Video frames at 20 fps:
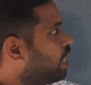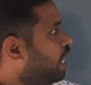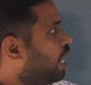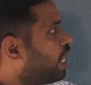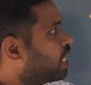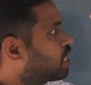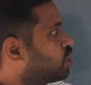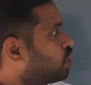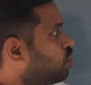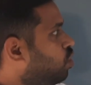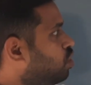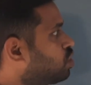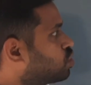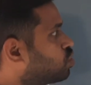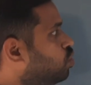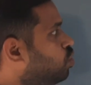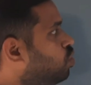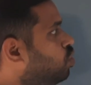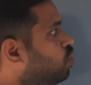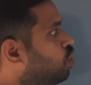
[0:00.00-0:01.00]
direction
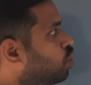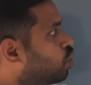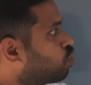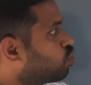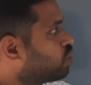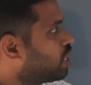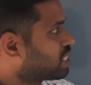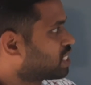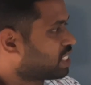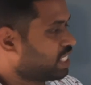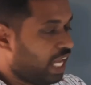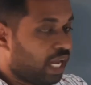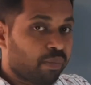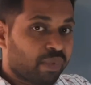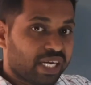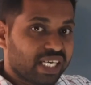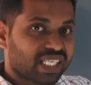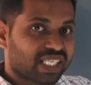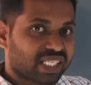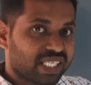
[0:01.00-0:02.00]
also to the
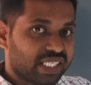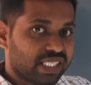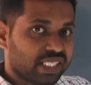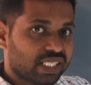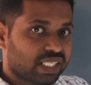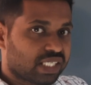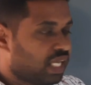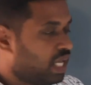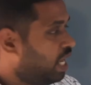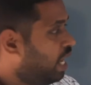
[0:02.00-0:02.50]
same distance